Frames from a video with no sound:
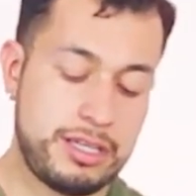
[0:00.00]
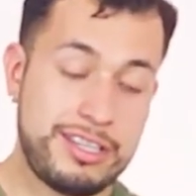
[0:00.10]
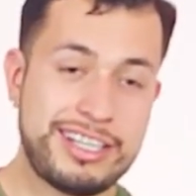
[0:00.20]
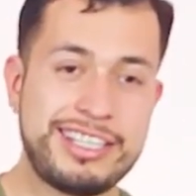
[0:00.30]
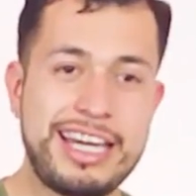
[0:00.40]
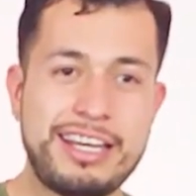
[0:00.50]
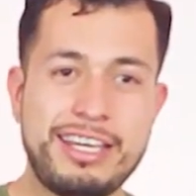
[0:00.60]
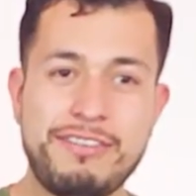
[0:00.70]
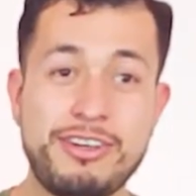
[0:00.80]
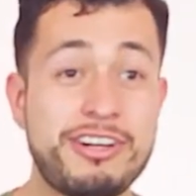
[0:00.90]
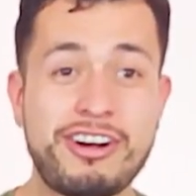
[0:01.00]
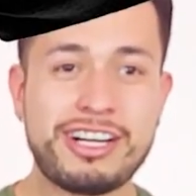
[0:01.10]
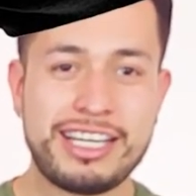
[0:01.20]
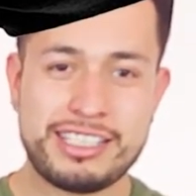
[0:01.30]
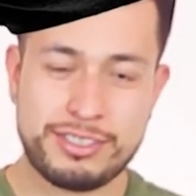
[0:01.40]
Look at that and give you an
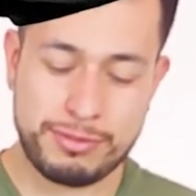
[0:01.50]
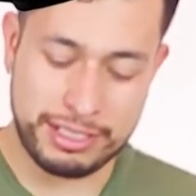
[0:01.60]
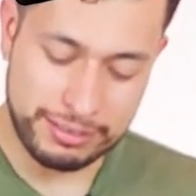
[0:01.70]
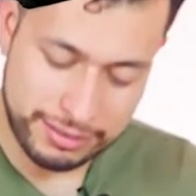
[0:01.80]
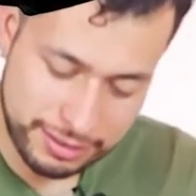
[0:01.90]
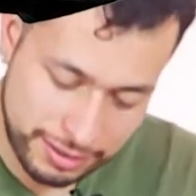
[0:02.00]
art class as well.